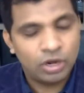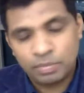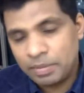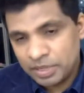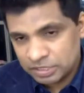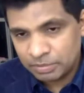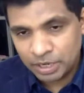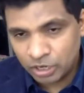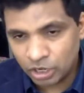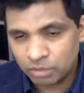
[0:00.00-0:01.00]
or maybe a
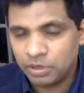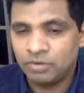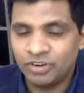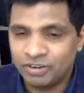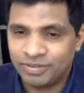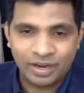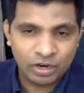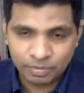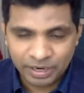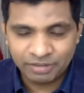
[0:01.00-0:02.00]
similar document, a Word
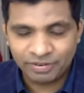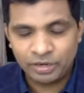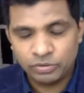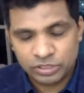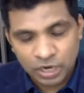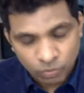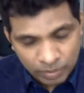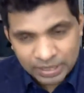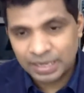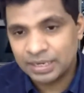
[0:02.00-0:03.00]
file or a PDF file, you
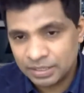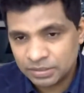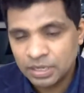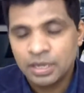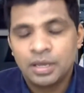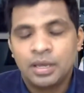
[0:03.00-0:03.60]
start making it as.